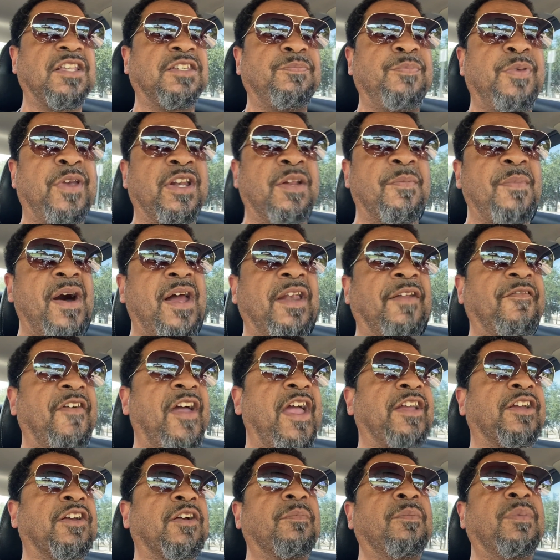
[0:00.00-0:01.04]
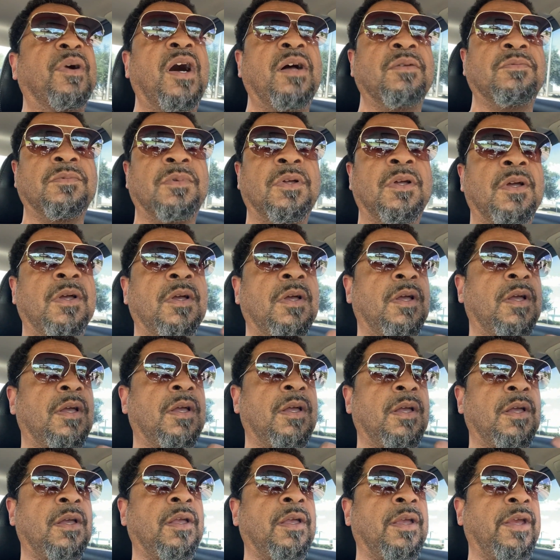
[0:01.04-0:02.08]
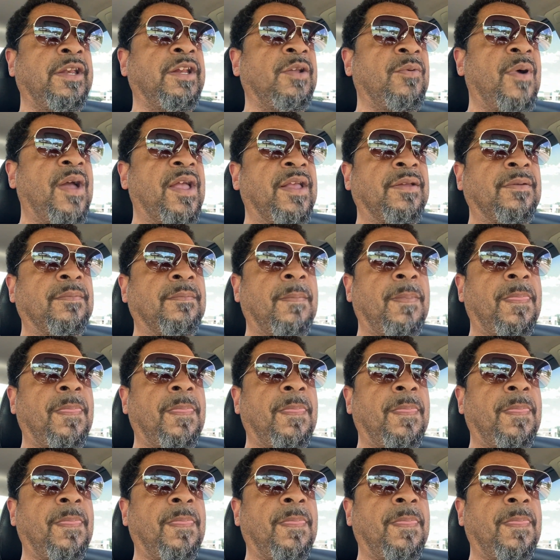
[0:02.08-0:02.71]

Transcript: spit them out of anger. But anyway,